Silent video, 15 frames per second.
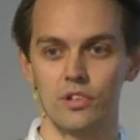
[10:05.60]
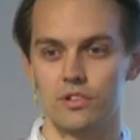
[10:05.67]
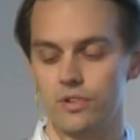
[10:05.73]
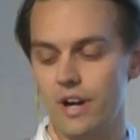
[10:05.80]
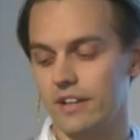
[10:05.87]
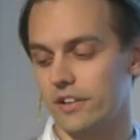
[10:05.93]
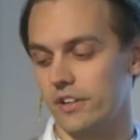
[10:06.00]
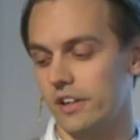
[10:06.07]

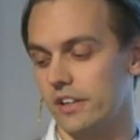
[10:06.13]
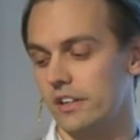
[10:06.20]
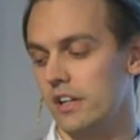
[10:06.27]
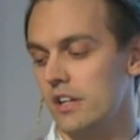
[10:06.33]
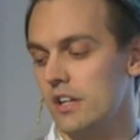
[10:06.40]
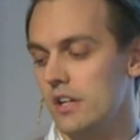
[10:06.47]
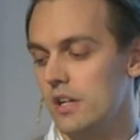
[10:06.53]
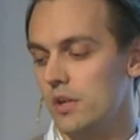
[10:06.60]
Tracker here
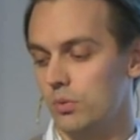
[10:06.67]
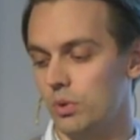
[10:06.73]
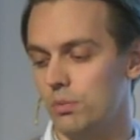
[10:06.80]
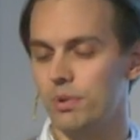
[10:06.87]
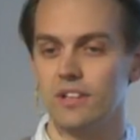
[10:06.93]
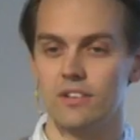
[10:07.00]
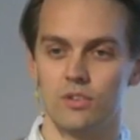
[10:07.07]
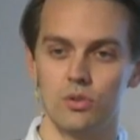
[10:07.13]
would
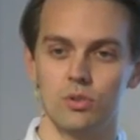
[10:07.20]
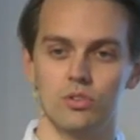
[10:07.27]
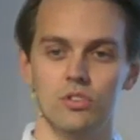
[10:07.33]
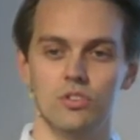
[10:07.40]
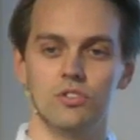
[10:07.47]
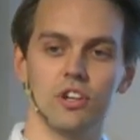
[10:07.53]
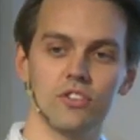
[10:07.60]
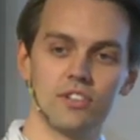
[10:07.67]
be to
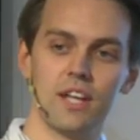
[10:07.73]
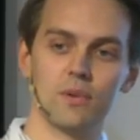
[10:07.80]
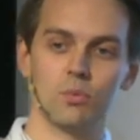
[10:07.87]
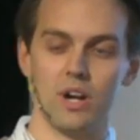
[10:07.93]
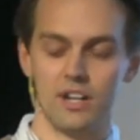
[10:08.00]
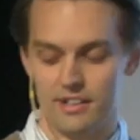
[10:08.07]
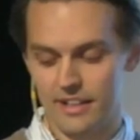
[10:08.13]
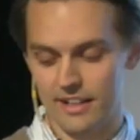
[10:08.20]
just add
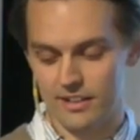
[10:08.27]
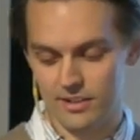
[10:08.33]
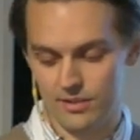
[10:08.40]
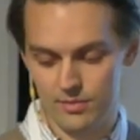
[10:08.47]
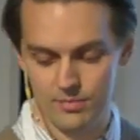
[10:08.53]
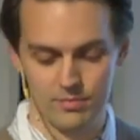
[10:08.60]
one link